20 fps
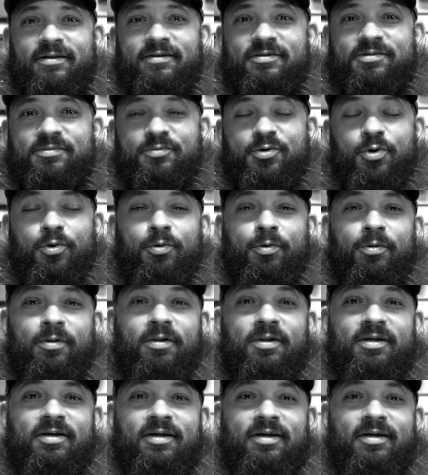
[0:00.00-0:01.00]
Some
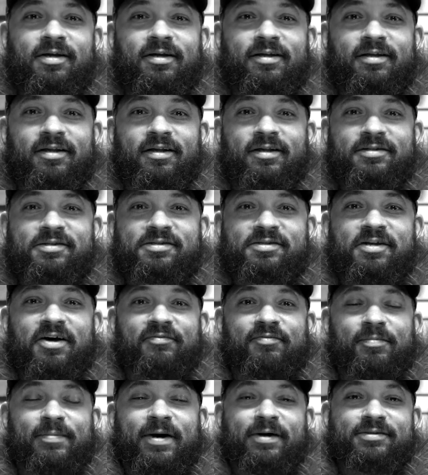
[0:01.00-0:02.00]
cool
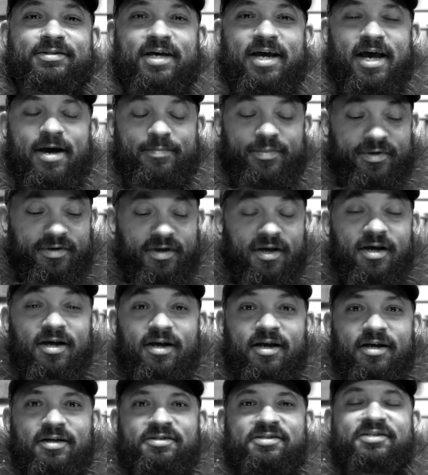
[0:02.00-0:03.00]
stuff about to happen.
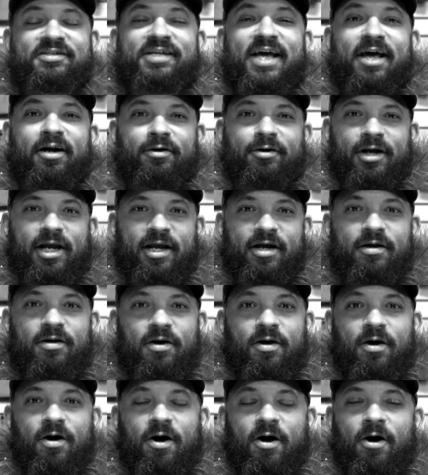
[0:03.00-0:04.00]
Saturday,
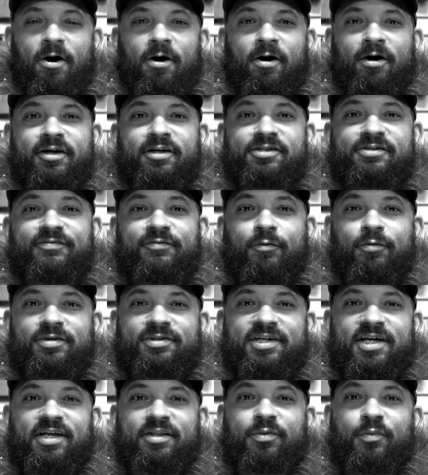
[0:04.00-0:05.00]
August
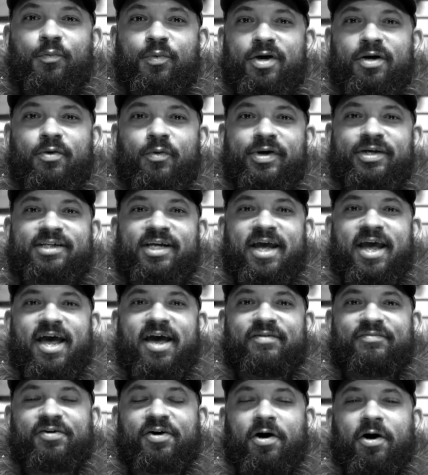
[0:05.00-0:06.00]
fourteenth, we are going to
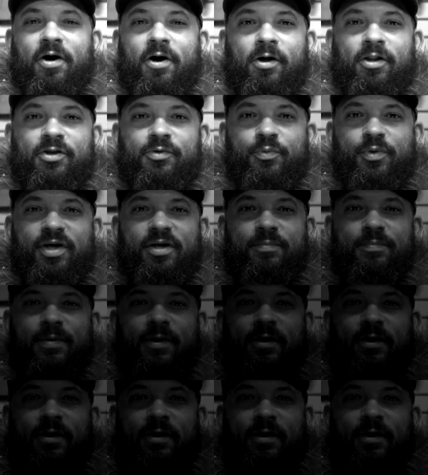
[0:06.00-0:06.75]
have a Halloween